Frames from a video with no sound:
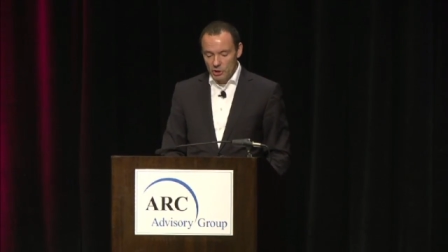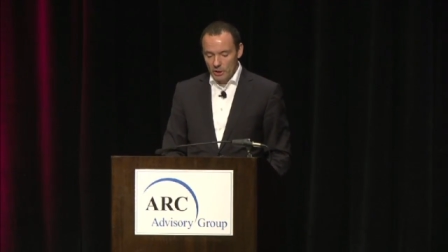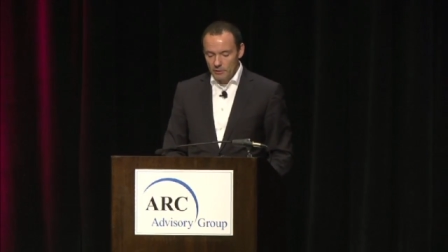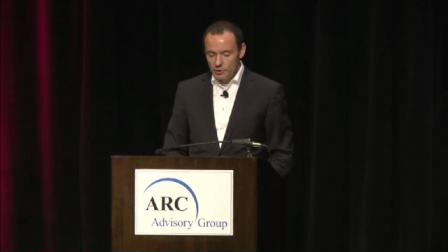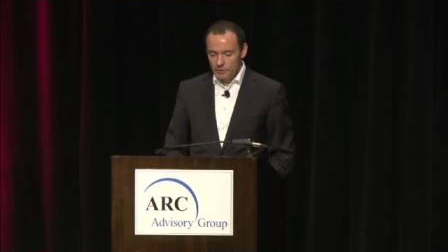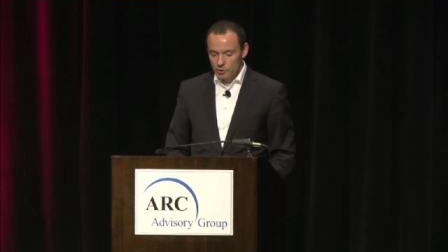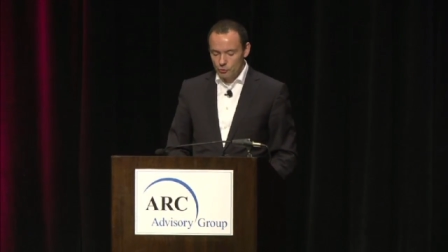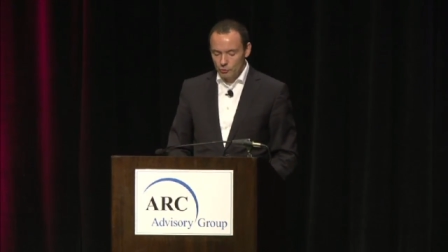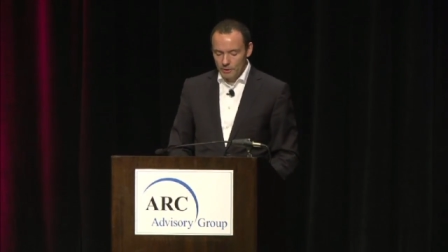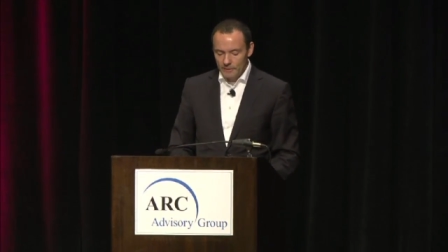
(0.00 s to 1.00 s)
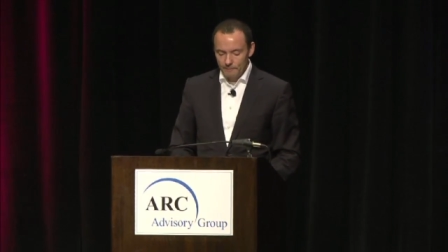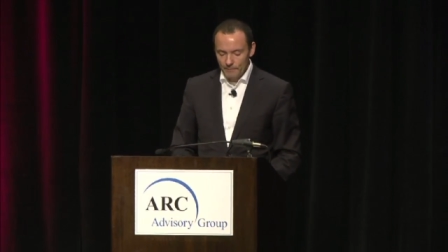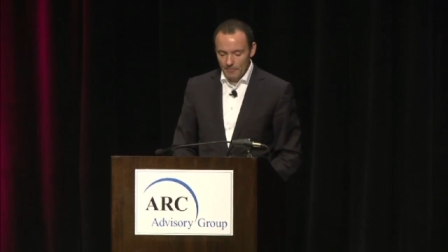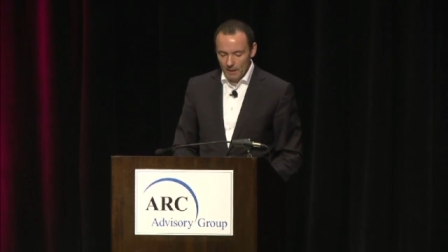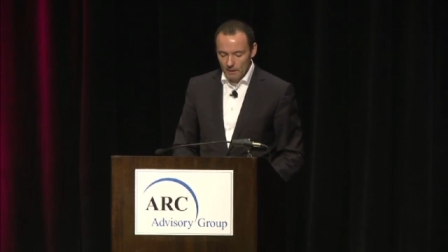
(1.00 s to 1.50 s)
The challenge is surely
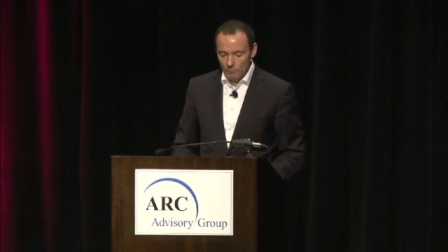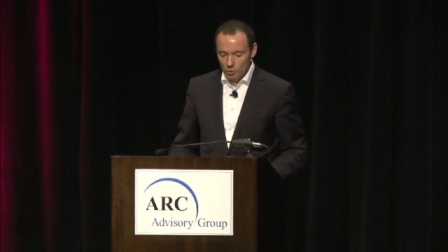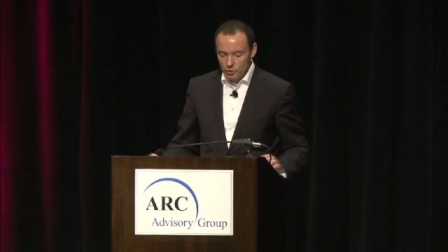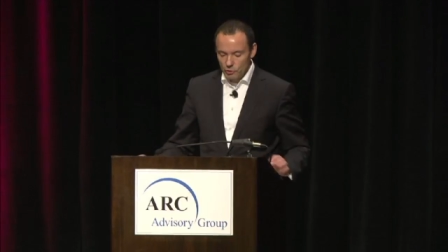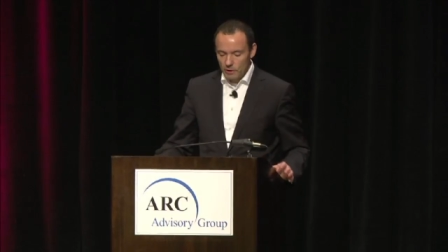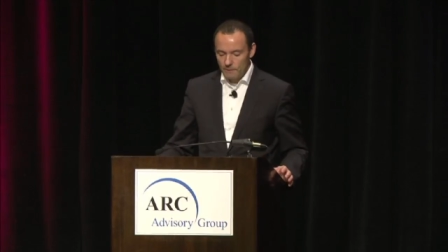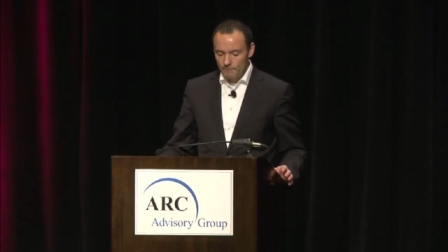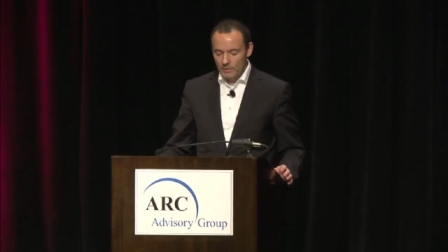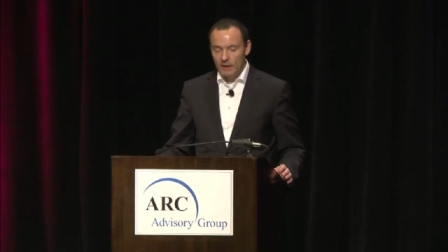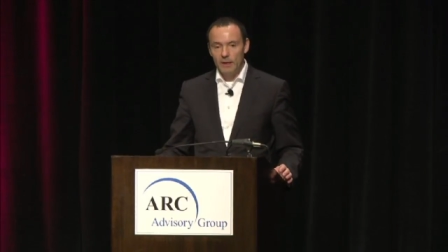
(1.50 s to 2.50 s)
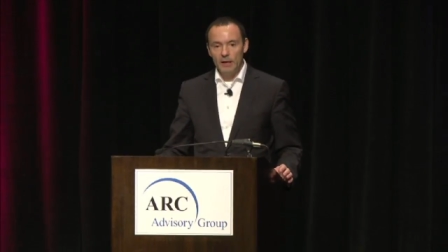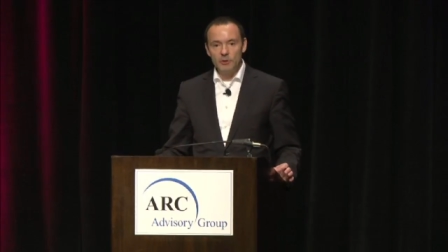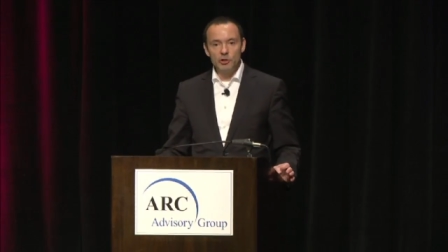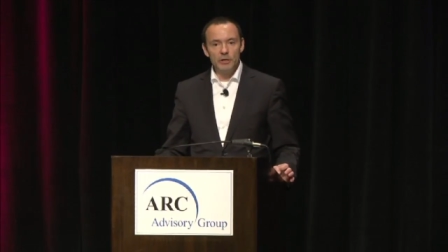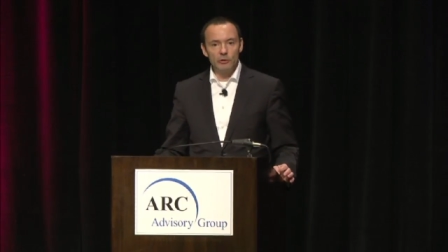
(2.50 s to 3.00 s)
a modular
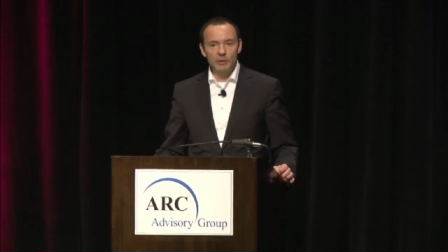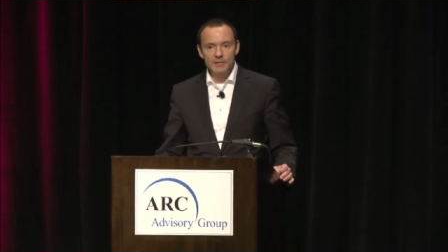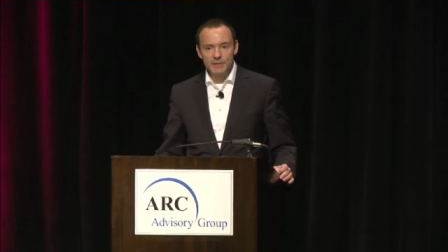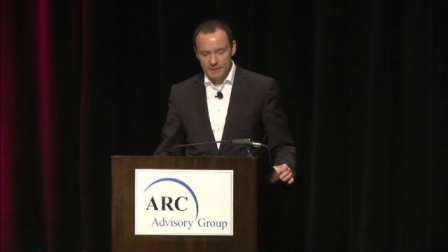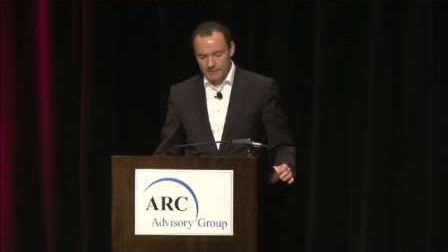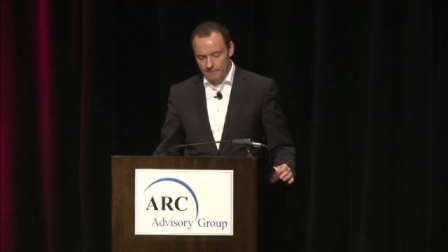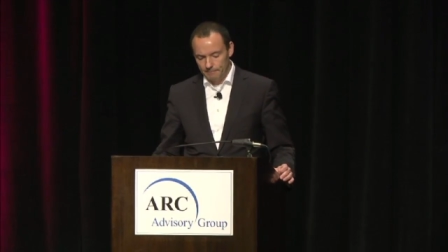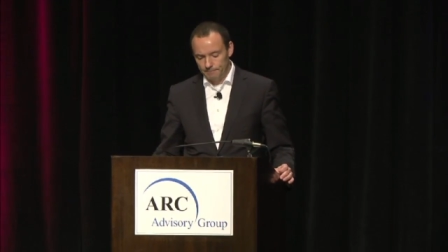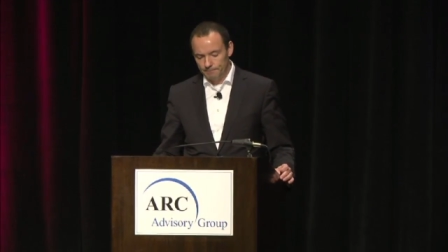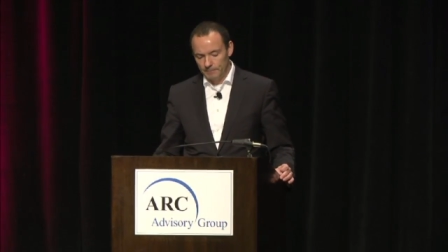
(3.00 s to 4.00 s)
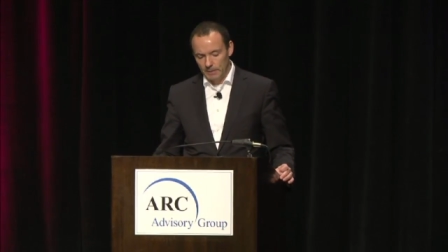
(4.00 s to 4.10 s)
engineering system,